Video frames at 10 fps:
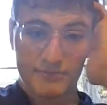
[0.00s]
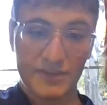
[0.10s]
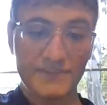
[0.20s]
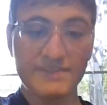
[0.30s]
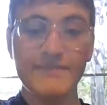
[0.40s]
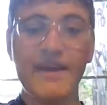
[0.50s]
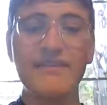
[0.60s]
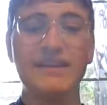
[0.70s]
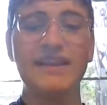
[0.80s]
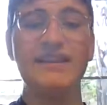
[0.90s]
If you somehow
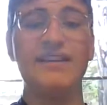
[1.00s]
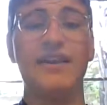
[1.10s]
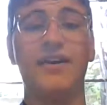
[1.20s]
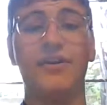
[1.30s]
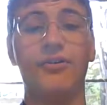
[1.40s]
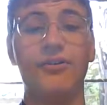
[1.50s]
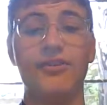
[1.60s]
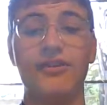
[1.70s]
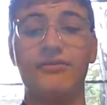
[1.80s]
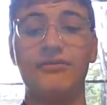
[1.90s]
didn't know,
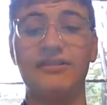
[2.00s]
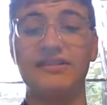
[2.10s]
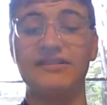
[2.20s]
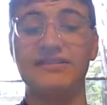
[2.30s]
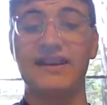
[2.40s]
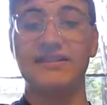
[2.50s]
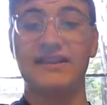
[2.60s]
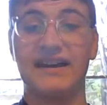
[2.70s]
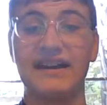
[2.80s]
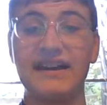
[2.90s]
there was a
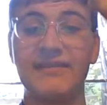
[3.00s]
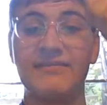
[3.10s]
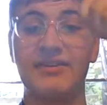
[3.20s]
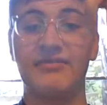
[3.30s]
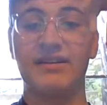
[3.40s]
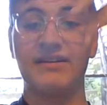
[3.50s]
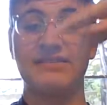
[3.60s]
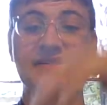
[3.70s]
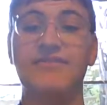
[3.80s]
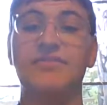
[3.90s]
time when
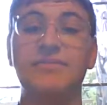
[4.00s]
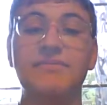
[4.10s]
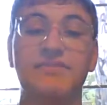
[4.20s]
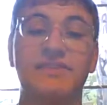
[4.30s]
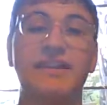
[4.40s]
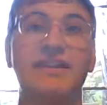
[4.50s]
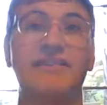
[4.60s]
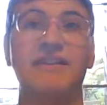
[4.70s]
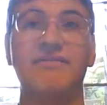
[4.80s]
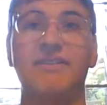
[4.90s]
several people on the
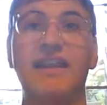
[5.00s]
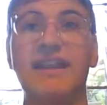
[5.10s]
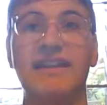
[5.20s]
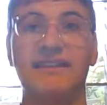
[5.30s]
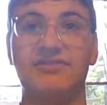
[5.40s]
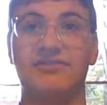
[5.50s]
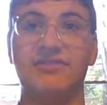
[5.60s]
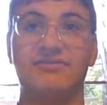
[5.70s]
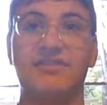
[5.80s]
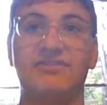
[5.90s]
internet were hating
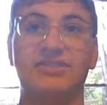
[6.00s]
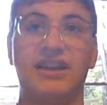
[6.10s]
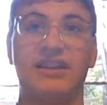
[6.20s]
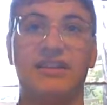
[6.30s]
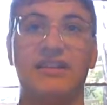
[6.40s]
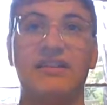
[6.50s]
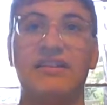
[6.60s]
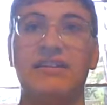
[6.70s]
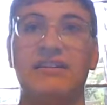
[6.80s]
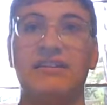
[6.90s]
towards Roshan,
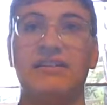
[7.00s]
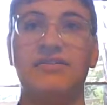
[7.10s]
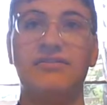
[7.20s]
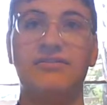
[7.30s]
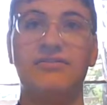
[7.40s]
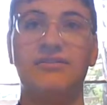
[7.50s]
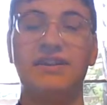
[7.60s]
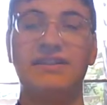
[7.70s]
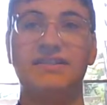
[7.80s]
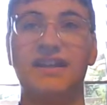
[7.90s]
who
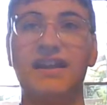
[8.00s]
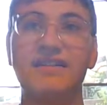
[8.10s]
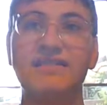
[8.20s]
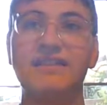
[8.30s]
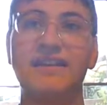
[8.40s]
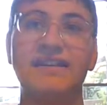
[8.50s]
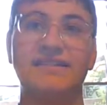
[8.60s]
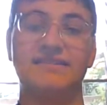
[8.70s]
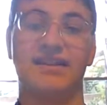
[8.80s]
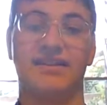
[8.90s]
is a character that
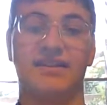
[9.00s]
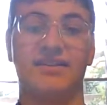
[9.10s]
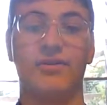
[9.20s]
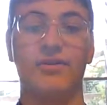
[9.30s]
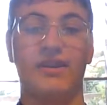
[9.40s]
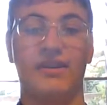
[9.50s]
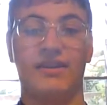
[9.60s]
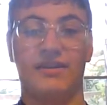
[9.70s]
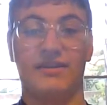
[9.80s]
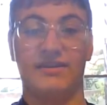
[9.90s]
is not
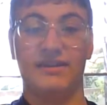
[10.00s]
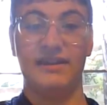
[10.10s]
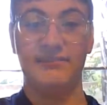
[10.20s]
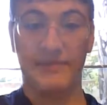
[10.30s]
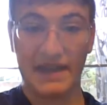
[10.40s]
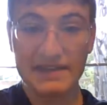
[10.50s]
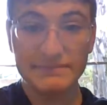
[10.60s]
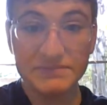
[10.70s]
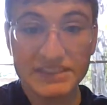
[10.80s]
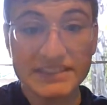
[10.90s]
annoying, in my
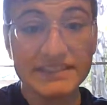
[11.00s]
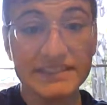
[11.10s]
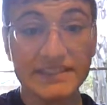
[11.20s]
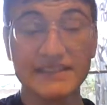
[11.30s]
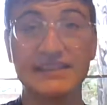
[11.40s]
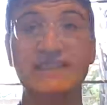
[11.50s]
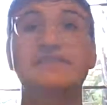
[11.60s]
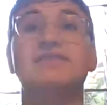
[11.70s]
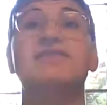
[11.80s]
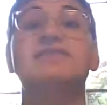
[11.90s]
opinion.
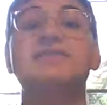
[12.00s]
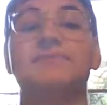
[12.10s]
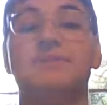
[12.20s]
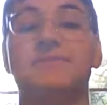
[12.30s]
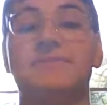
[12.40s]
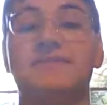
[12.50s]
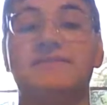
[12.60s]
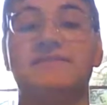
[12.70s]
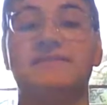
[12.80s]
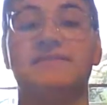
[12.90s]
He serves his
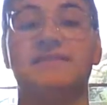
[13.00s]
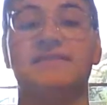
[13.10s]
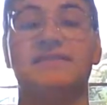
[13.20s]
purpose,